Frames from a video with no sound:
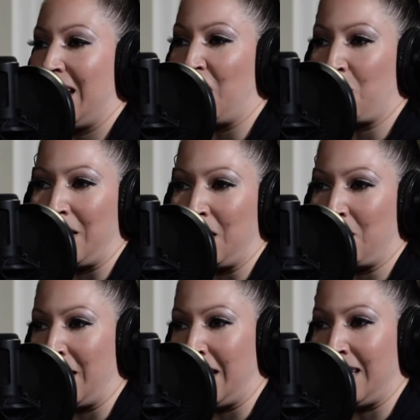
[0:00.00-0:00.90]

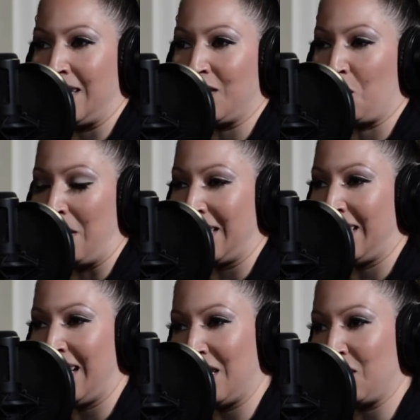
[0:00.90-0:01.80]
Airbnbs or my
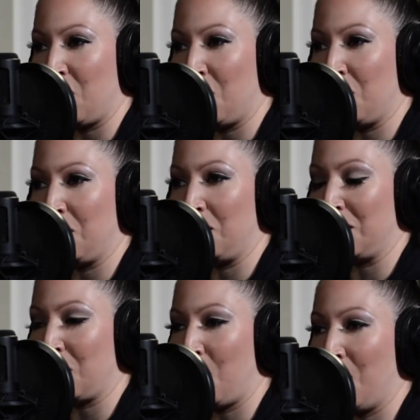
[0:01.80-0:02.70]
clients'
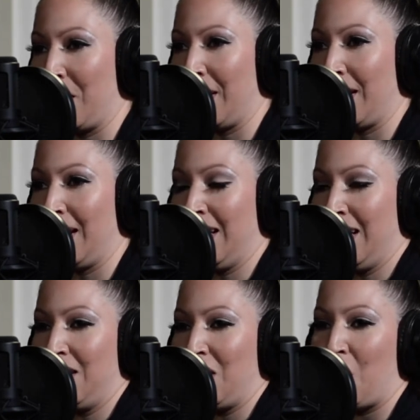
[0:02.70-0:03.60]
homes or
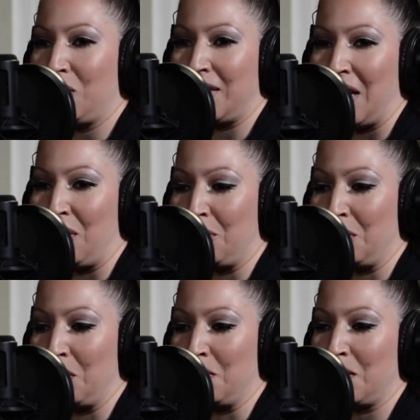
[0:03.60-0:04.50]
hotel
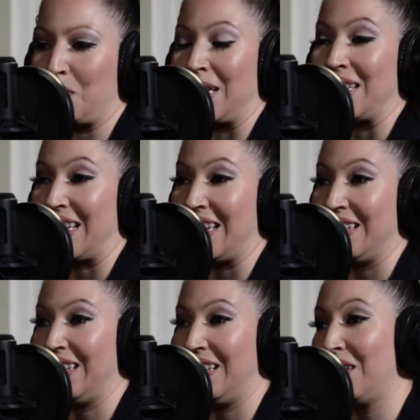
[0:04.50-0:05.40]
rooms because
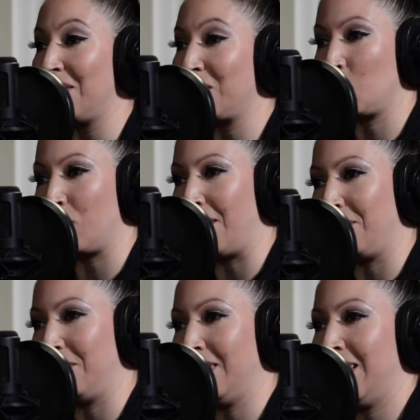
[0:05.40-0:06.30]
I, I love to
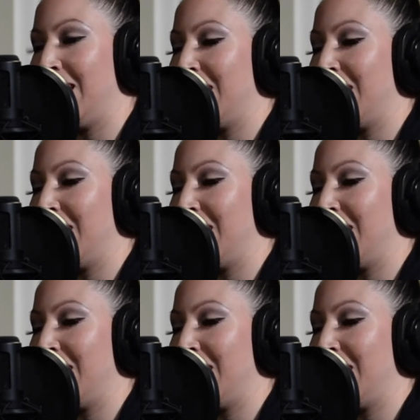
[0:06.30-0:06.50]
travel.